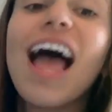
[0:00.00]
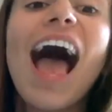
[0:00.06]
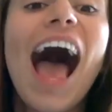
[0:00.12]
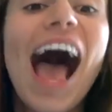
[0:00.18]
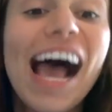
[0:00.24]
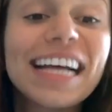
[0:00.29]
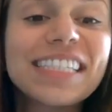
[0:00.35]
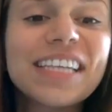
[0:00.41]

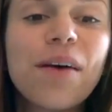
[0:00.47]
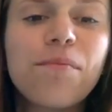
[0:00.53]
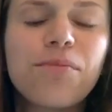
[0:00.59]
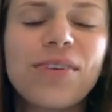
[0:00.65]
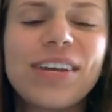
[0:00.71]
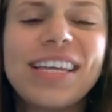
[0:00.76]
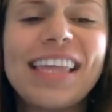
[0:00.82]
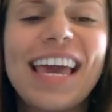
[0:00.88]
As I'm
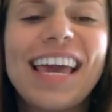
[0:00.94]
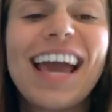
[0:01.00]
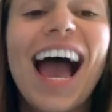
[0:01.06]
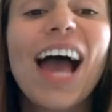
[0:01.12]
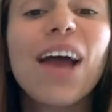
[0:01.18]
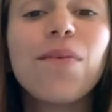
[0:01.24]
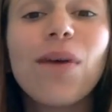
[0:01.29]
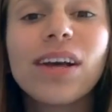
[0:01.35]
reading,
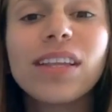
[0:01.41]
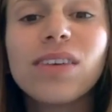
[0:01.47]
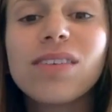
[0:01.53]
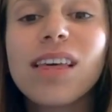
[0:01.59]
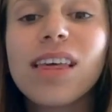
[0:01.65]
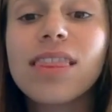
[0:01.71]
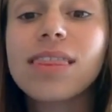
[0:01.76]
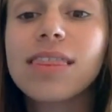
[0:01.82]
I want
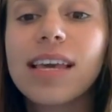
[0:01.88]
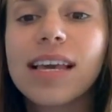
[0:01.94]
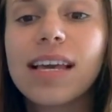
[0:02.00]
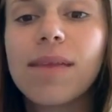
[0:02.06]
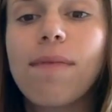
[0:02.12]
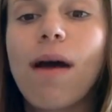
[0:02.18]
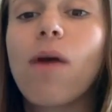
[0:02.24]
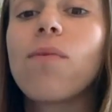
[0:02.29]
you to think
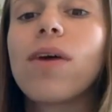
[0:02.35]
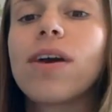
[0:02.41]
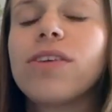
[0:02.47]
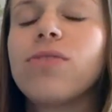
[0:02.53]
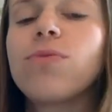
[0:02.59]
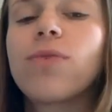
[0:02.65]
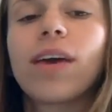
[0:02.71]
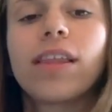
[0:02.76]
about what
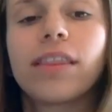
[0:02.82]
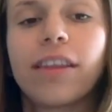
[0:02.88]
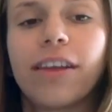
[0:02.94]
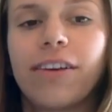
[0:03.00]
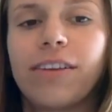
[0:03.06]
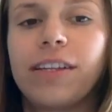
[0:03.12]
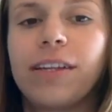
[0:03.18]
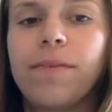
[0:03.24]
you can
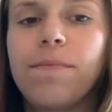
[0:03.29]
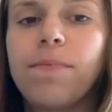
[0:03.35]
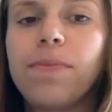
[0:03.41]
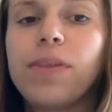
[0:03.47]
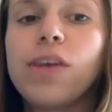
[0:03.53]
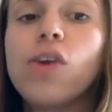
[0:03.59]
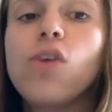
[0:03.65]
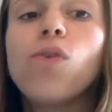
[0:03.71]
learn.
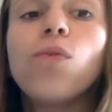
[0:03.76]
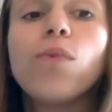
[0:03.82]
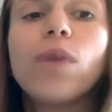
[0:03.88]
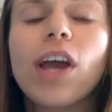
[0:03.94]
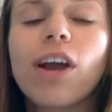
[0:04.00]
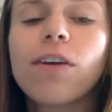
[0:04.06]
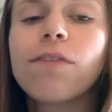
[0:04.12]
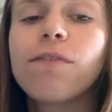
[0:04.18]

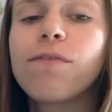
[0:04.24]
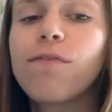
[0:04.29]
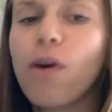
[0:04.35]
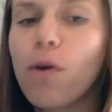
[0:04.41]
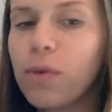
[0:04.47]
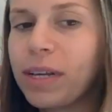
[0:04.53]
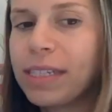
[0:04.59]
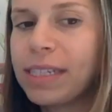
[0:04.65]
We are
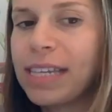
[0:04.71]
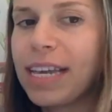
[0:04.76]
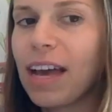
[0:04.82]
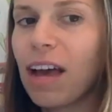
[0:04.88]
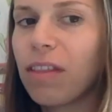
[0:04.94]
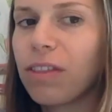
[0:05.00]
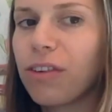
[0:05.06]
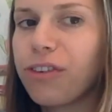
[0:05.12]
focusing
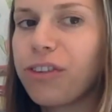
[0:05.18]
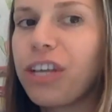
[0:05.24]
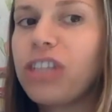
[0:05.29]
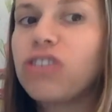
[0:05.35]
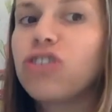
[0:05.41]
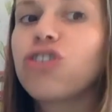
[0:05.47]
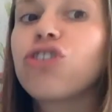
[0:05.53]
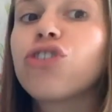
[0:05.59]
on
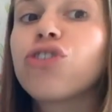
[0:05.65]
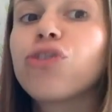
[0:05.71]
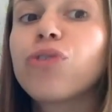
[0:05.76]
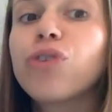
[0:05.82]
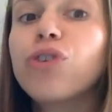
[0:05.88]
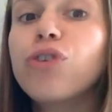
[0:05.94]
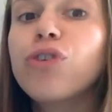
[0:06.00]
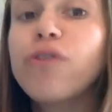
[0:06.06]
learning
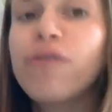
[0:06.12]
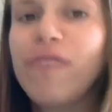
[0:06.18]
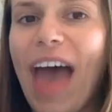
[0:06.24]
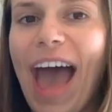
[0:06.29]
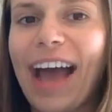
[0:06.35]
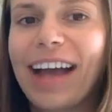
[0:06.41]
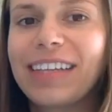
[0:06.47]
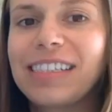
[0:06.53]
true
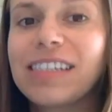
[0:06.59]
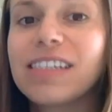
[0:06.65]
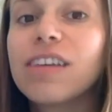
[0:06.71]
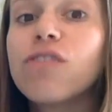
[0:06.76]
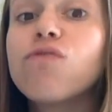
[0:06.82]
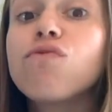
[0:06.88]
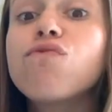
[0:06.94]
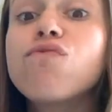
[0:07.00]
facts,
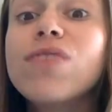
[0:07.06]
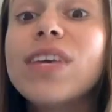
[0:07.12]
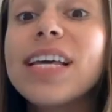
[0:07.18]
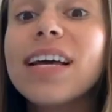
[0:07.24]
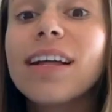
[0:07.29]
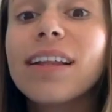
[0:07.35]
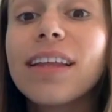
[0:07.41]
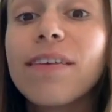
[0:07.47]

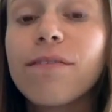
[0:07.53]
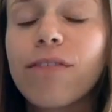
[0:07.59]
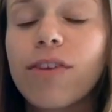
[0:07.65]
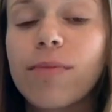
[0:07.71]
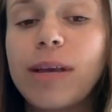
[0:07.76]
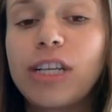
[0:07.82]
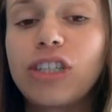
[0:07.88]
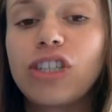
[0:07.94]
real
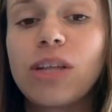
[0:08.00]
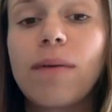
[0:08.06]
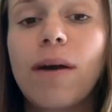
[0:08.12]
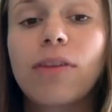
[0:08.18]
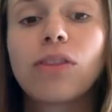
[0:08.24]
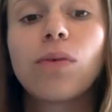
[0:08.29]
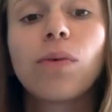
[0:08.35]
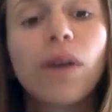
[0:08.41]
information
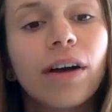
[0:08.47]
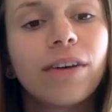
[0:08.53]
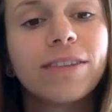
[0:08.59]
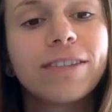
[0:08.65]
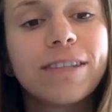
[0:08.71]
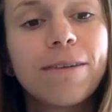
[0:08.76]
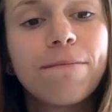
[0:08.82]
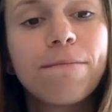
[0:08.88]
about the
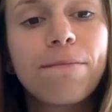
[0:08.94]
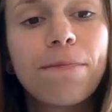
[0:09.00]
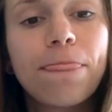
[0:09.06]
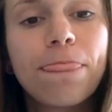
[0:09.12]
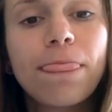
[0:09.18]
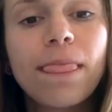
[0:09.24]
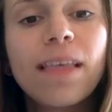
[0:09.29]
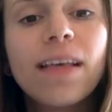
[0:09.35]
world.
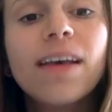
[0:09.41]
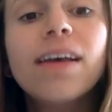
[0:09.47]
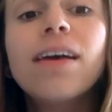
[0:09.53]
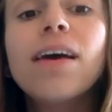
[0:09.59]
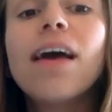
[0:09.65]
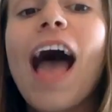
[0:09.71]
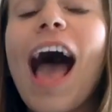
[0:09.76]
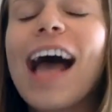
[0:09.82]

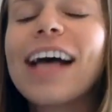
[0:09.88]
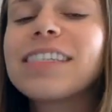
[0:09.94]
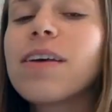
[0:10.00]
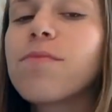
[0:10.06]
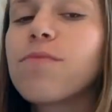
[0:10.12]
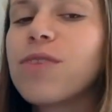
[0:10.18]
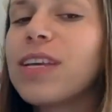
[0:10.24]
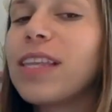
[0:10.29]
As
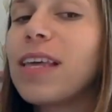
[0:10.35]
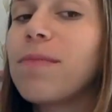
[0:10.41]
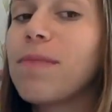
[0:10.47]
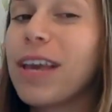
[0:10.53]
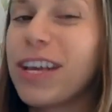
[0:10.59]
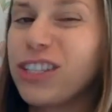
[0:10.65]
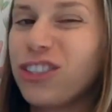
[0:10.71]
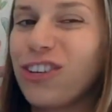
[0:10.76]
I'm reading,
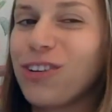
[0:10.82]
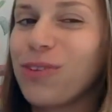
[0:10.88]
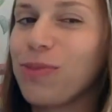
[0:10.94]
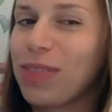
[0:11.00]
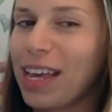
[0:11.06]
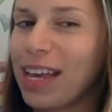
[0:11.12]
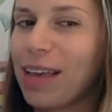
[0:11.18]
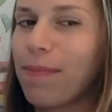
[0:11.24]
make sure you
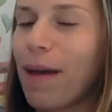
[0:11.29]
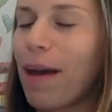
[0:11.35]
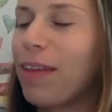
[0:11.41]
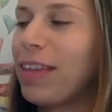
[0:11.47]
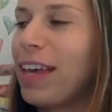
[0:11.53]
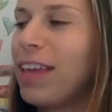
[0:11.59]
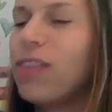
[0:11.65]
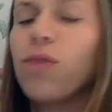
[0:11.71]
think
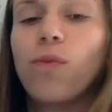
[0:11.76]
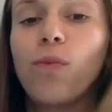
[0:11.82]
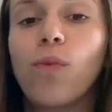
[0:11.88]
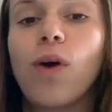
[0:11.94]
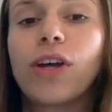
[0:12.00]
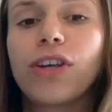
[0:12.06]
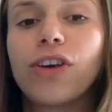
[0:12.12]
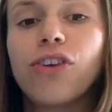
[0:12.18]
about it.
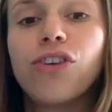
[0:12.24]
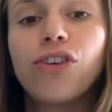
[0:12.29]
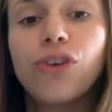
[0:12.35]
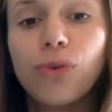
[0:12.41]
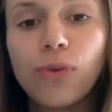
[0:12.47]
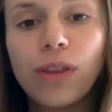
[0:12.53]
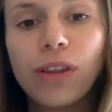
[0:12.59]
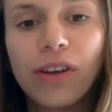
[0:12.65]
What are
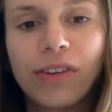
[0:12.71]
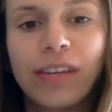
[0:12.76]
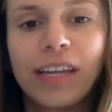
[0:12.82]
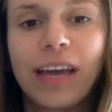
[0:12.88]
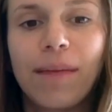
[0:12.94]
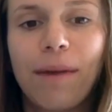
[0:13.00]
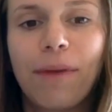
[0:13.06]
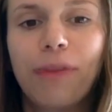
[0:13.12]
you
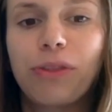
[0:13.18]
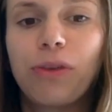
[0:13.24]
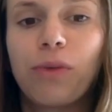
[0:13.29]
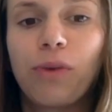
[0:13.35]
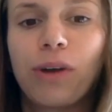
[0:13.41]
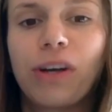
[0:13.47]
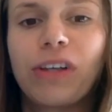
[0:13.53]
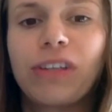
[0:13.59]
learning about the
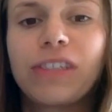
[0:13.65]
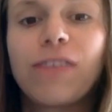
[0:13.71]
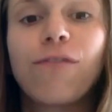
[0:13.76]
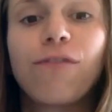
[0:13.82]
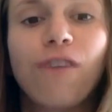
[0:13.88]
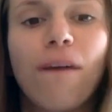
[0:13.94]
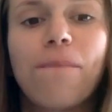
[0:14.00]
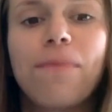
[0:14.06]
world
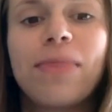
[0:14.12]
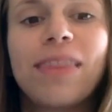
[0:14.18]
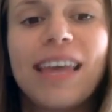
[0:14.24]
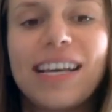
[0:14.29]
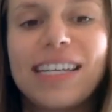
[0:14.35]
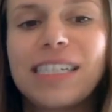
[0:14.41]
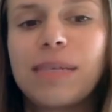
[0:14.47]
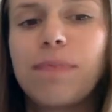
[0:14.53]
from
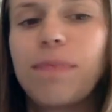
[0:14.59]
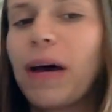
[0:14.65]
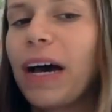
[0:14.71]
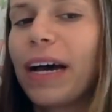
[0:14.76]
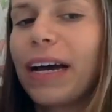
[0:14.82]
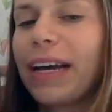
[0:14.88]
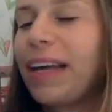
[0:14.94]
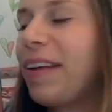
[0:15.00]
this
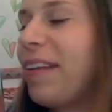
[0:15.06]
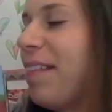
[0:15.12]
book?